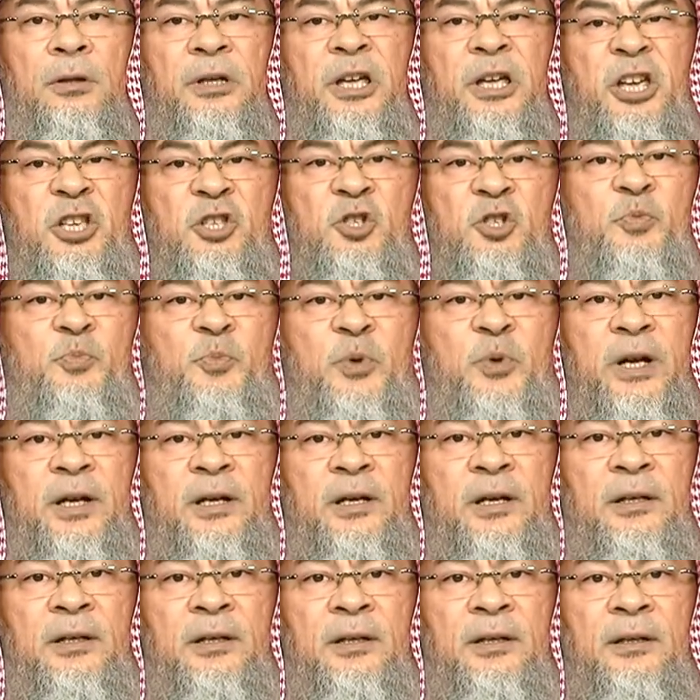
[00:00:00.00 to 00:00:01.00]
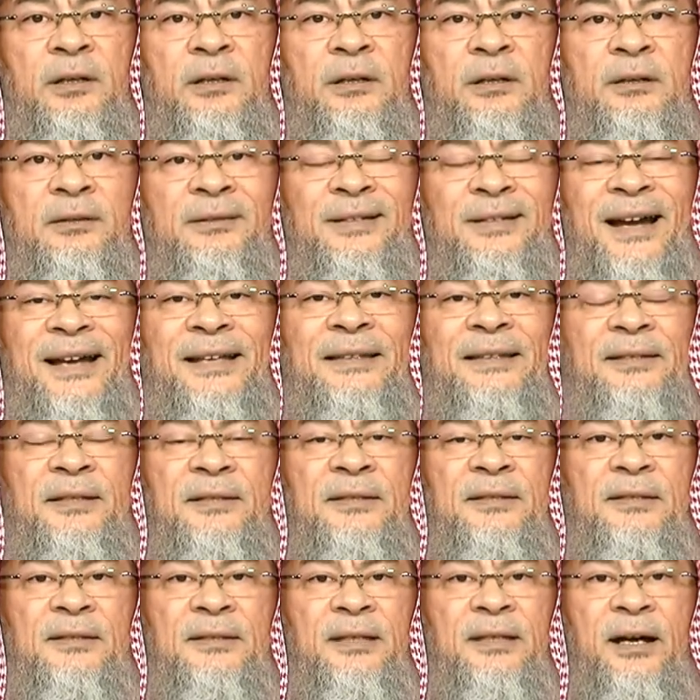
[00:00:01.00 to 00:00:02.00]
Each brick
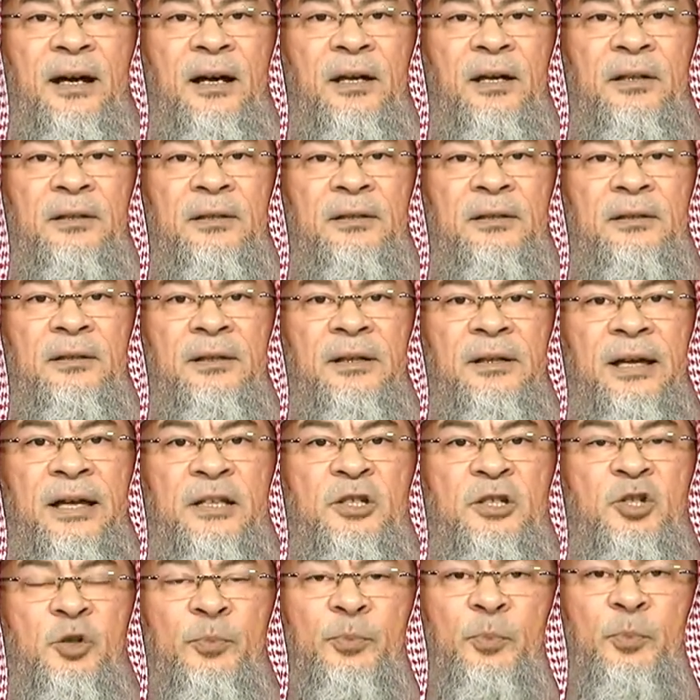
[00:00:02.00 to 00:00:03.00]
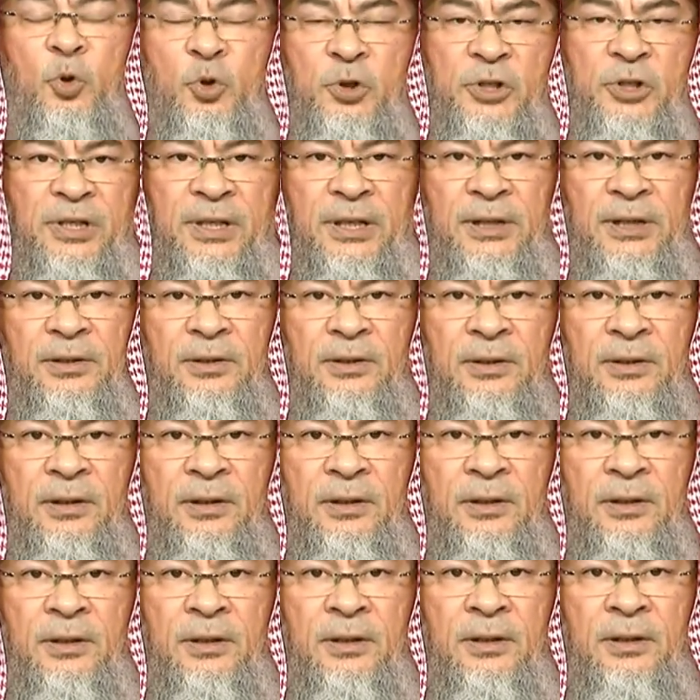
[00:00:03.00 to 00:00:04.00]
tightens the other and supports it.
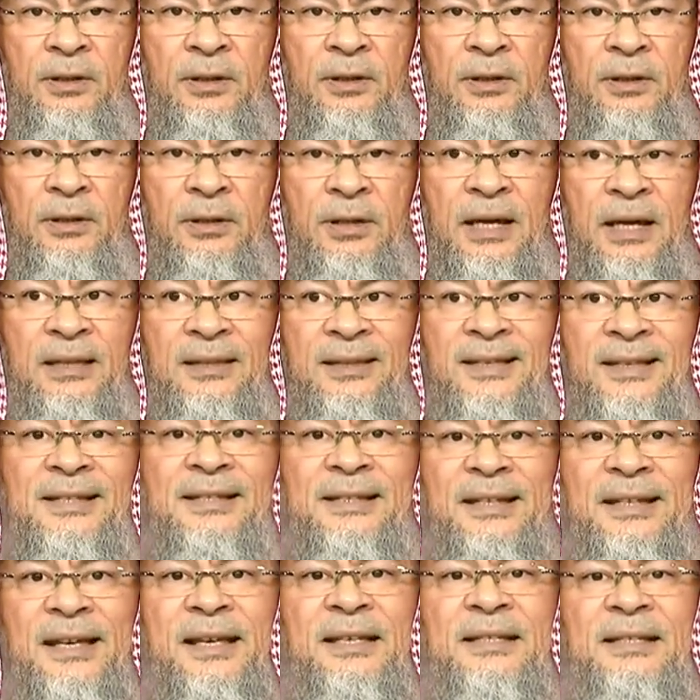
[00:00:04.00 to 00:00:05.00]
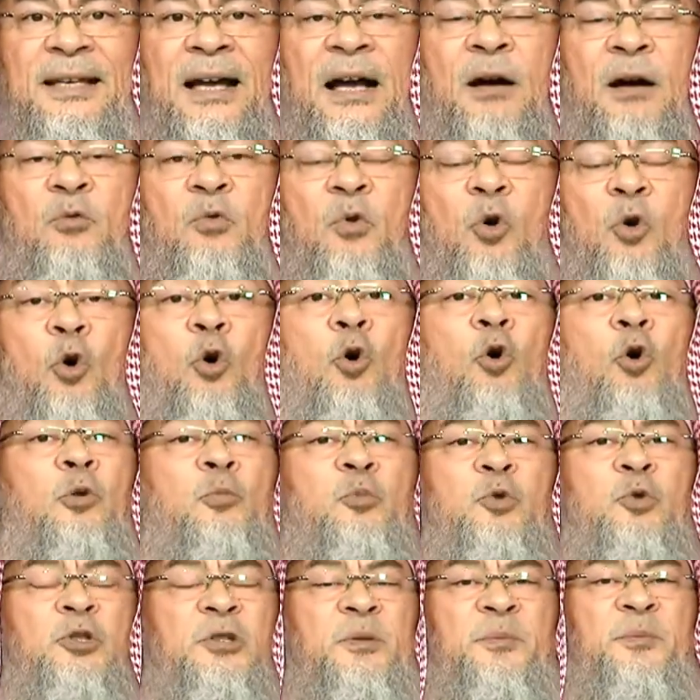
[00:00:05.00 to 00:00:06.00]
And this is how all
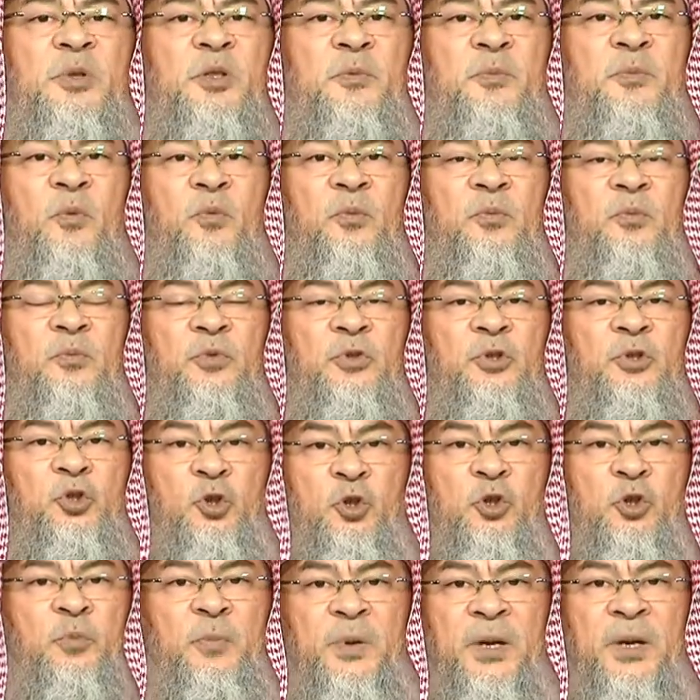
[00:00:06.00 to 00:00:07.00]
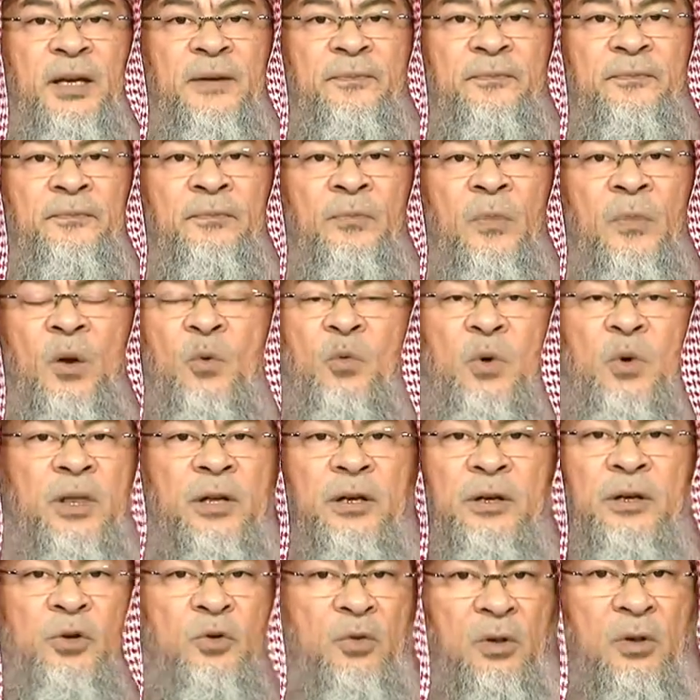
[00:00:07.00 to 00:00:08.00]
Muslims should be,
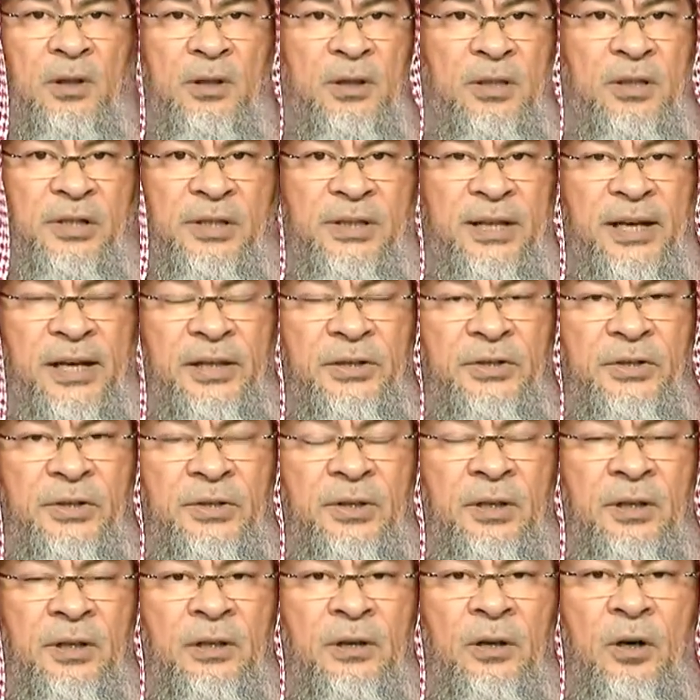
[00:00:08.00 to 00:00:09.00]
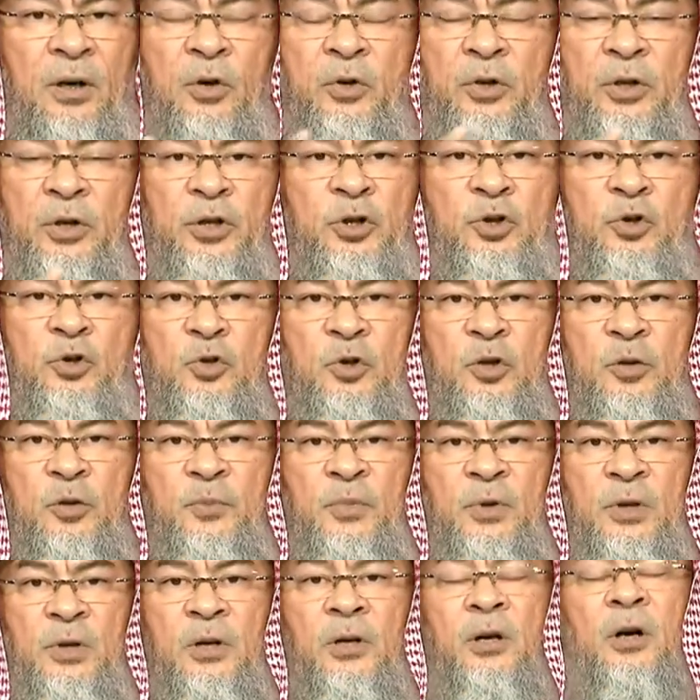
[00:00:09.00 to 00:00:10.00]
whether you are in the States or in
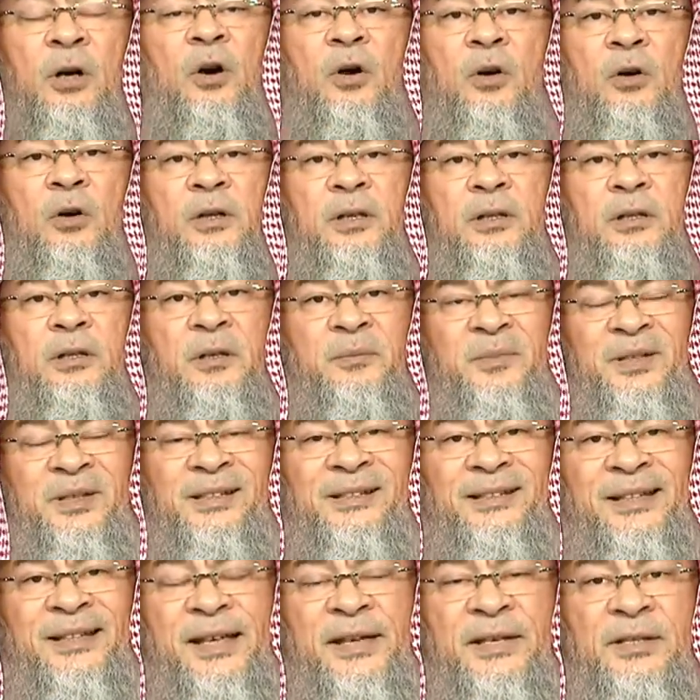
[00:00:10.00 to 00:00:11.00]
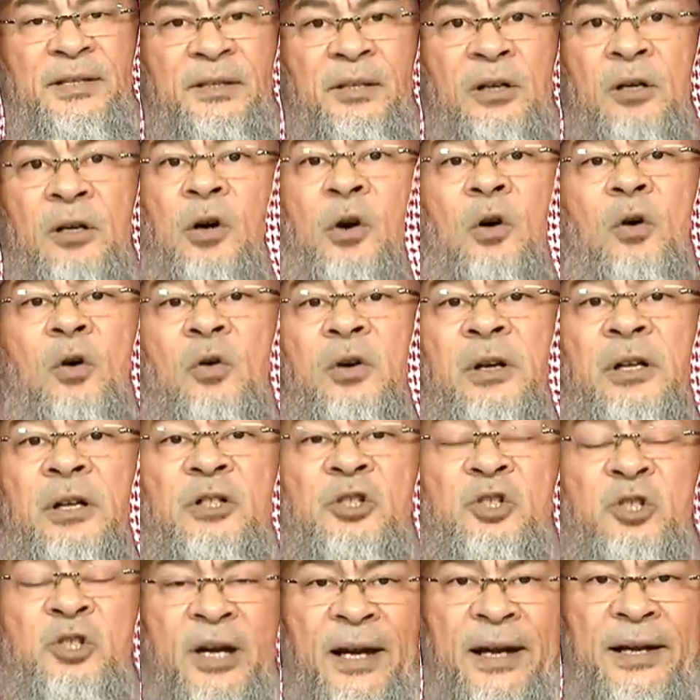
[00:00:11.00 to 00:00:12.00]
Europe or in the Middle East or in
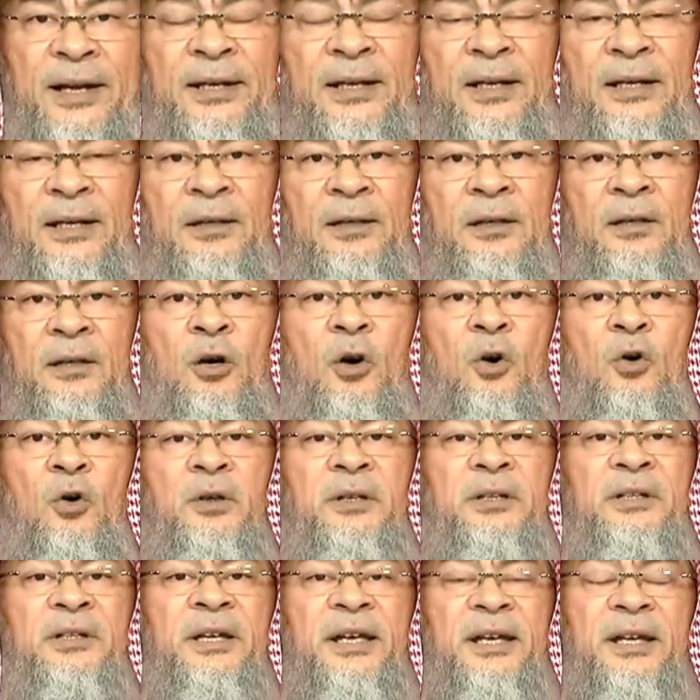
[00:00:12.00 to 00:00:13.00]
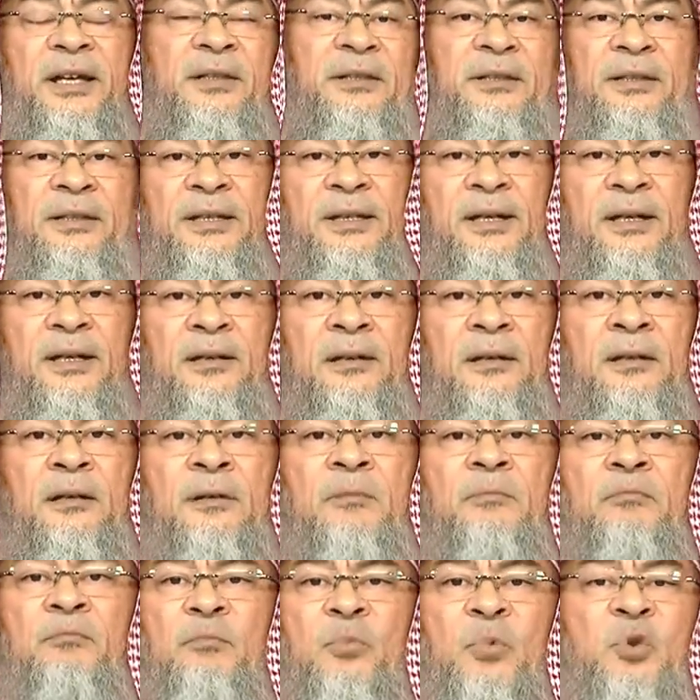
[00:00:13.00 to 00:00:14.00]
China or in India.
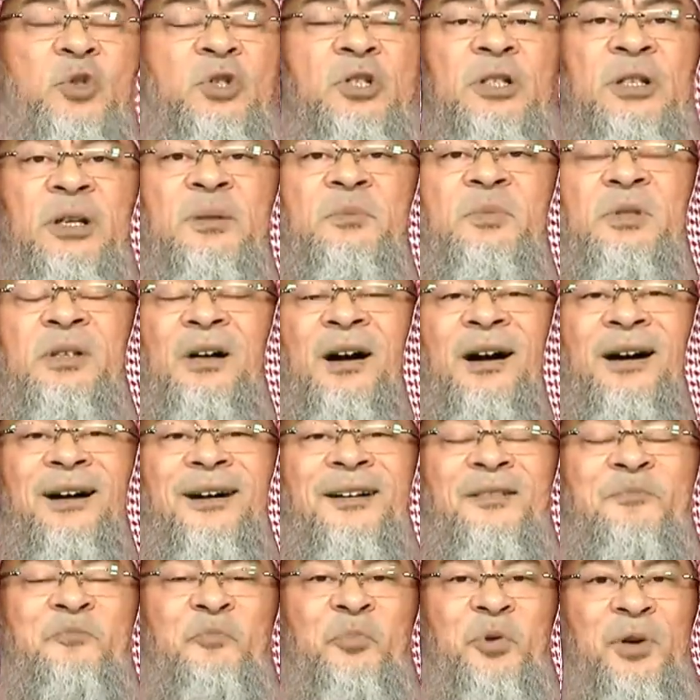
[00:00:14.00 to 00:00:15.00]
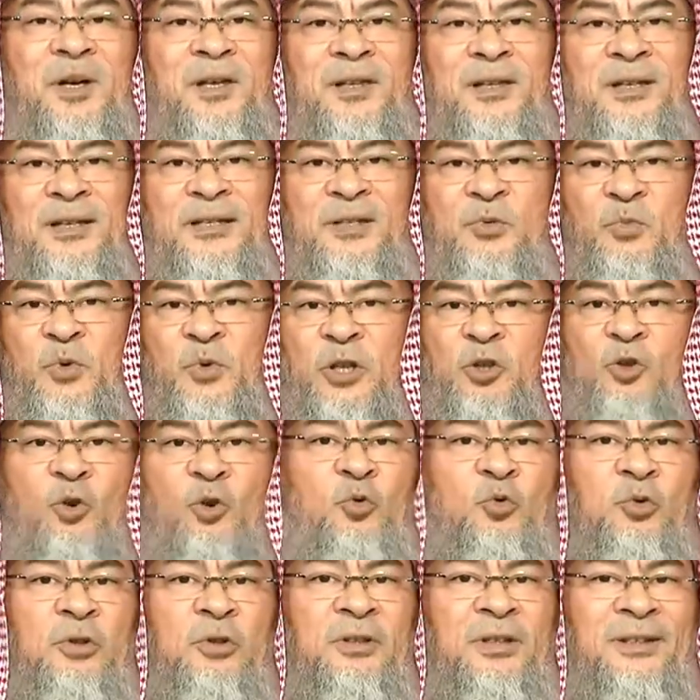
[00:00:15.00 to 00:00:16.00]
Muslims are brothers. We
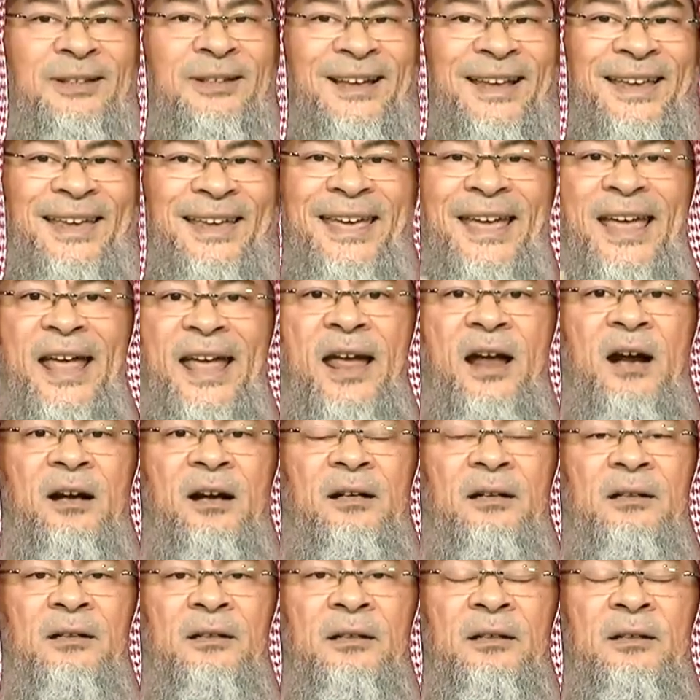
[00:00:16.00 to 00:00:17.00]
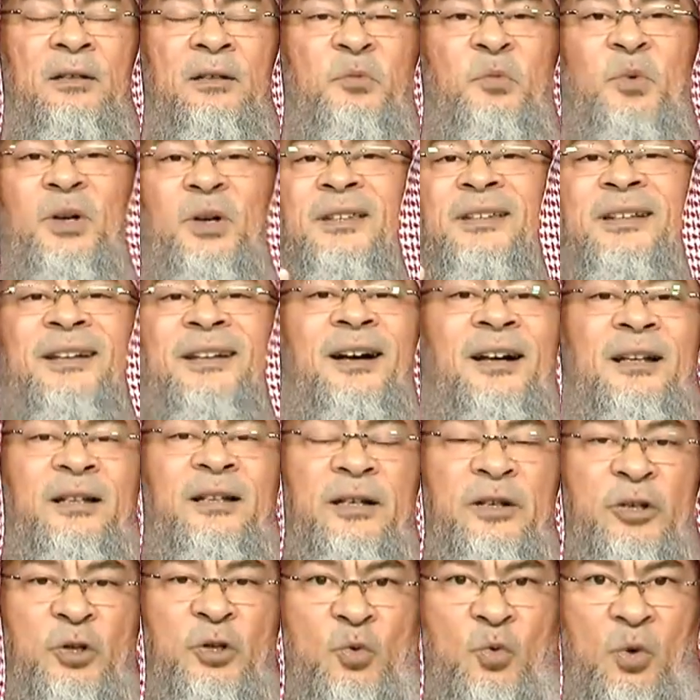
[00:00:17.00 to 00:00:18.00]
don't care what
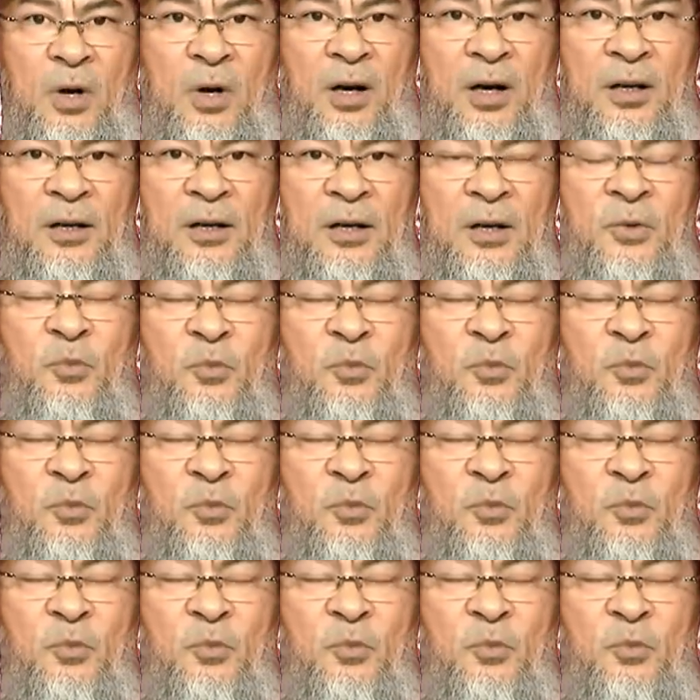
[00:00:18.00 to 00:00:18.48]
color you are.